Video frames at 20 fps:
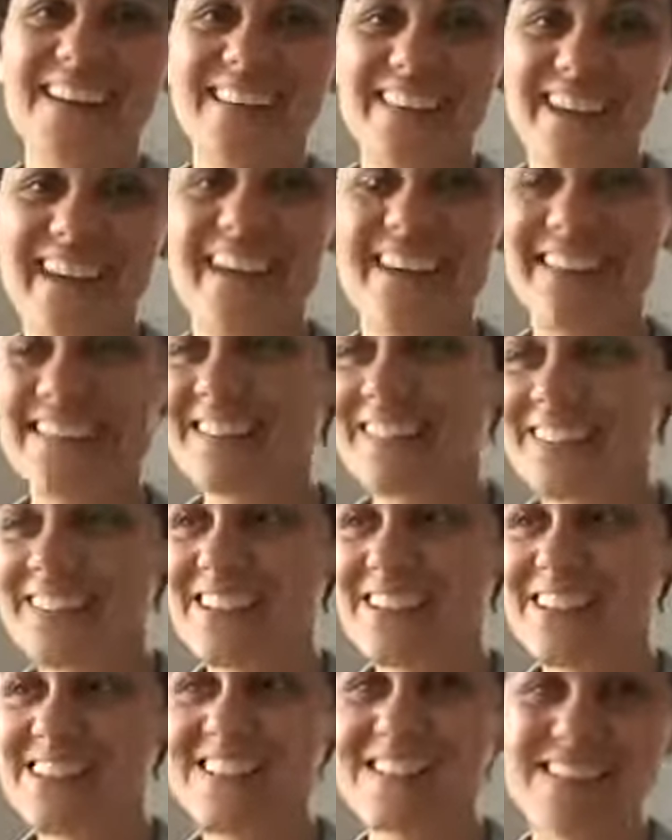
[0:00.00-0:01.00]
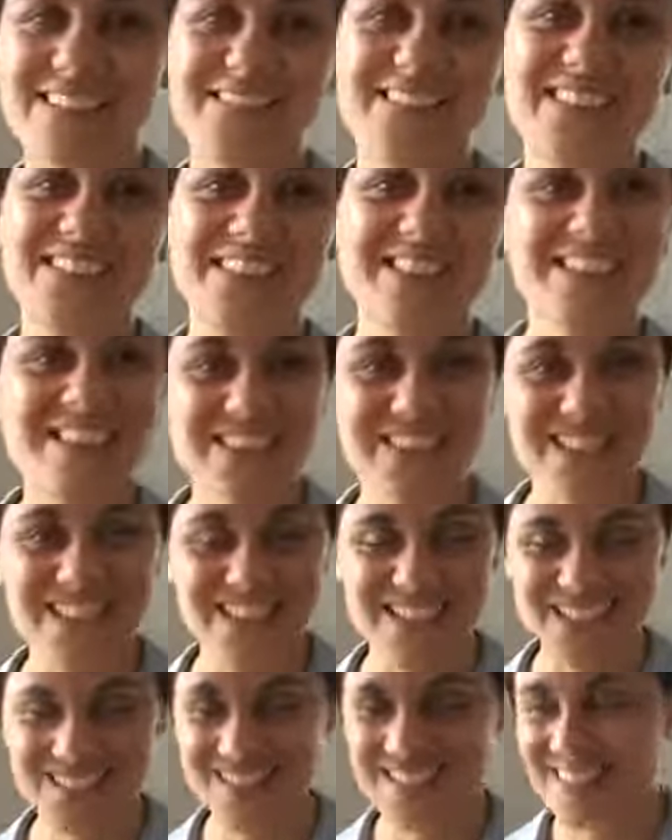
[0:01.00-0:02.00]
Thank God somebody has
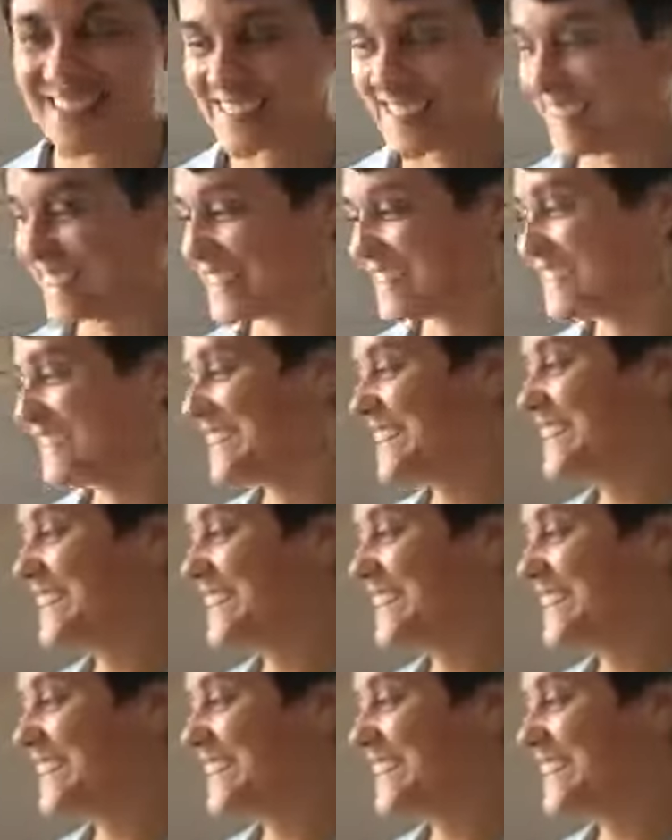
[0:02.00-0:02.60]
switched on today.